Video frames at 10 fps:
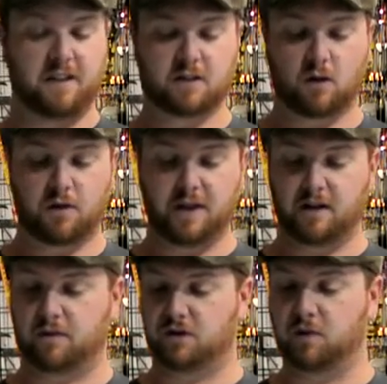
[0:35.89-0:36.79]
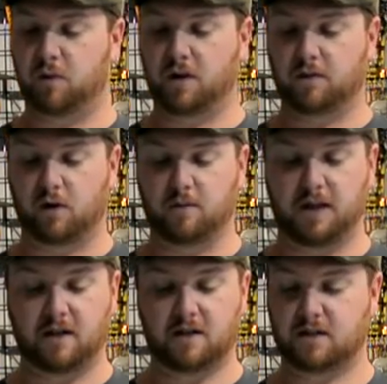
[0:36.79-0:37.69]
this whole thing for 2.4
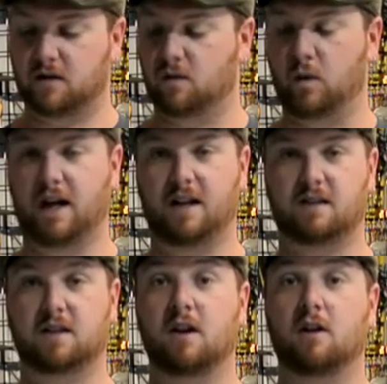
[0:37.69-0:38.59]
meters weighs